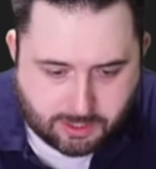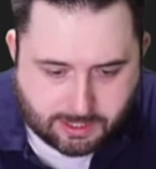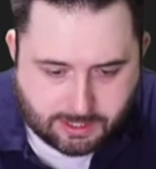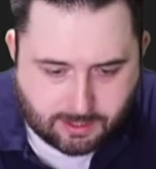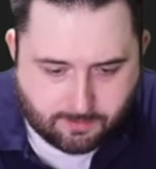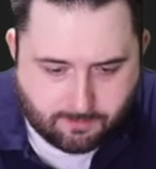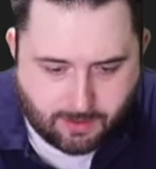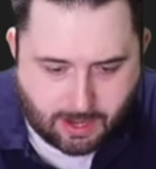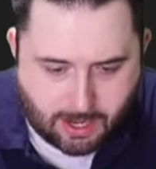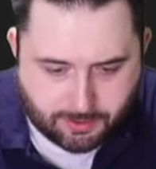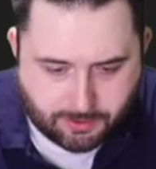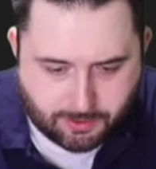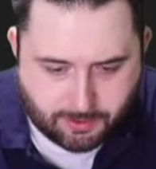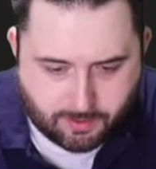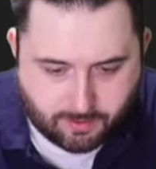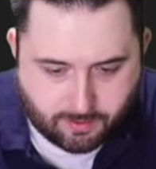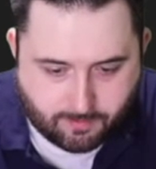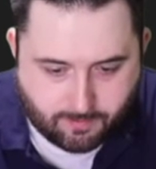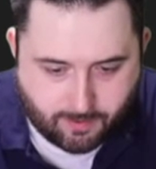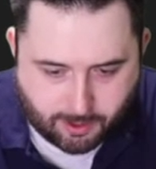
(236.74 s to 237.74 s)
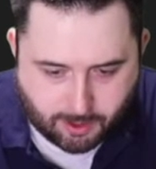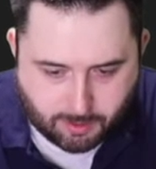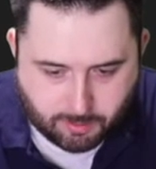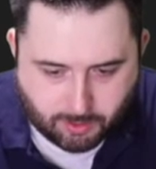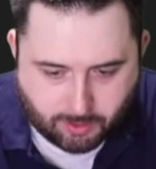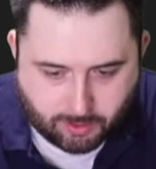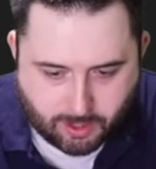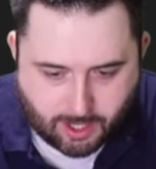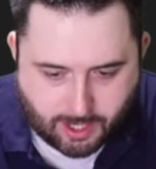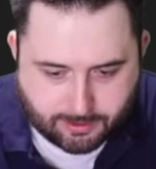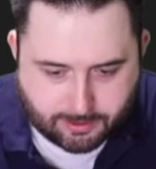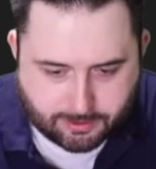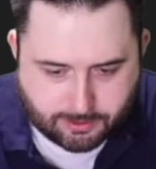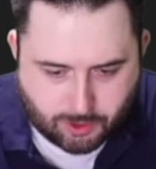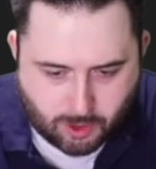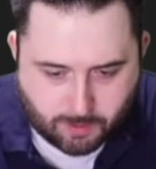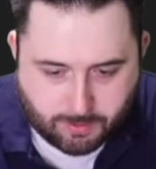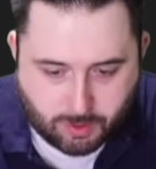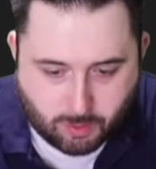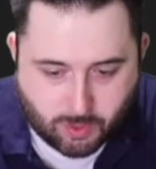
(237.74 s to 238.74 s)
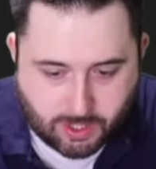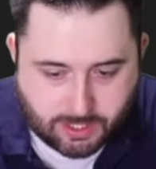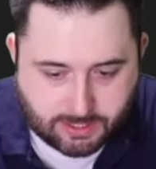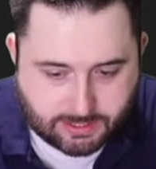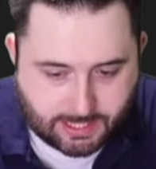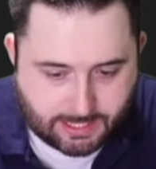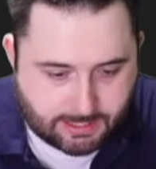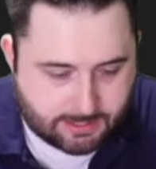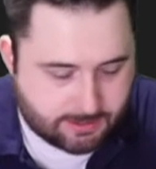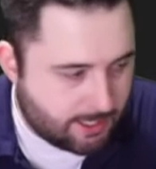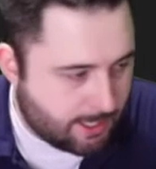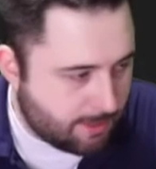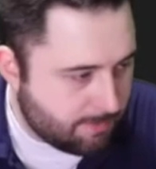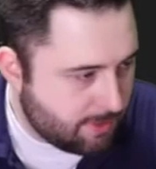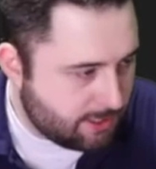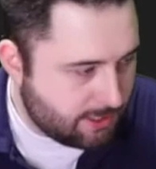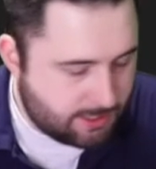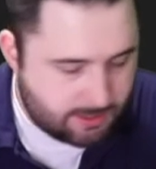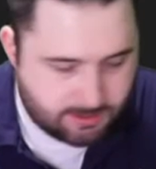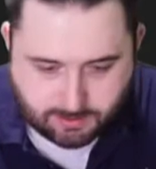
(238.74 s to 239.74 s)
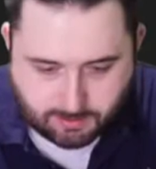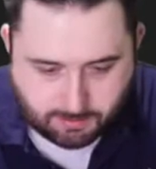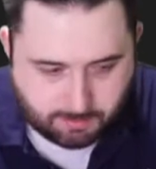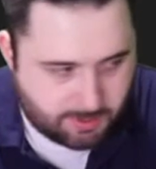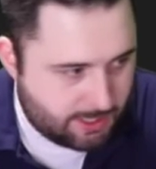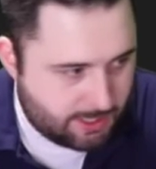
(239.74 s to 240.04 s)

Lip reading: look at the value of the variable and determine what data type it needs to